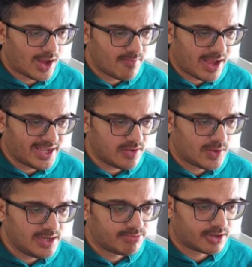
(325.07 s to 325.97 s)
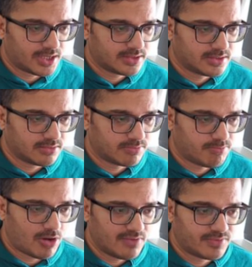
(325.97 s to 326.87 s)
can only protect the
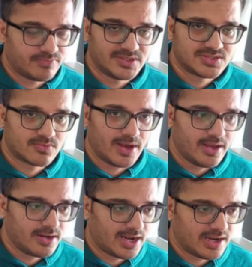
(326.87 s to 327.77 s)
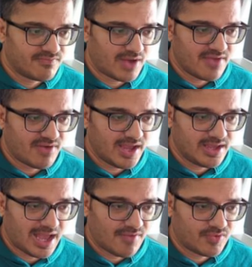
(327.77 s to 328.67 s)
pawn from this square, and if I
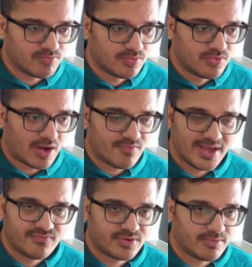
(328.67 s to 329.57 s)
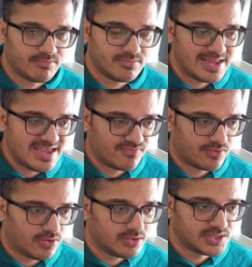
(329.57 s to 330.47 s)
have to move away from
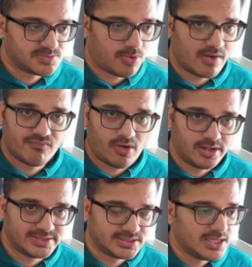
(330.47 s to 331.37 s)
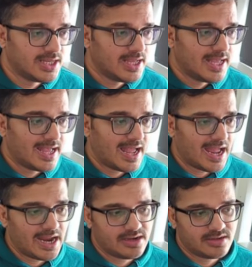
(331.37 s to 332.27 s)
e4, this pawn falls.
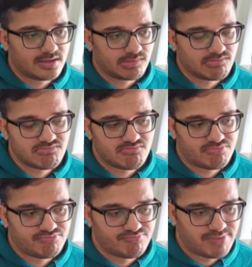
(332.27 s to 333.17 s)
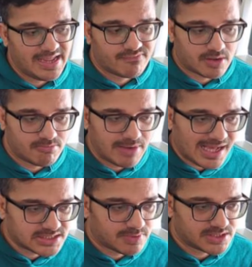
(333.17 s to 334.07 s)
And playing from
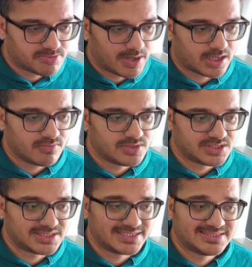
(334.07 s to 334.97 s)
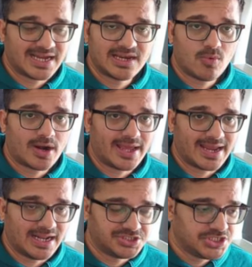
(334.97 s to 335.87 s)
black's perspective, this is exactly what I
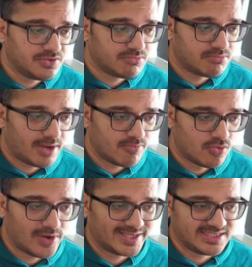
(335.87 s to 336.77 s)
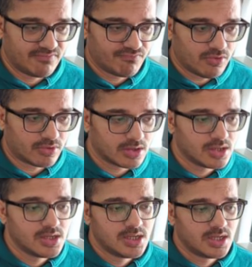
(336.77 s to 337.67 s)
can achieve by a move like c4.
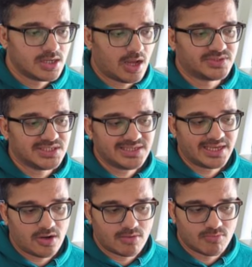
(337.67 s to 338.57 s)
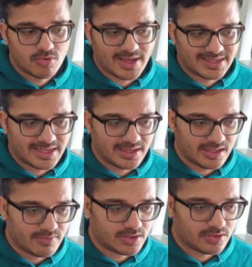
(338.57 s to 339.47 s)
Now, since I cannot move my king
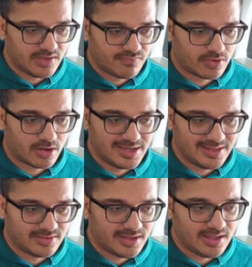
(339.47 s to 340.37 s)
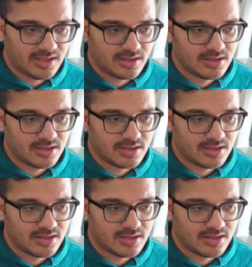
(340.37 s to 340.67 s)
even to d4 or d3,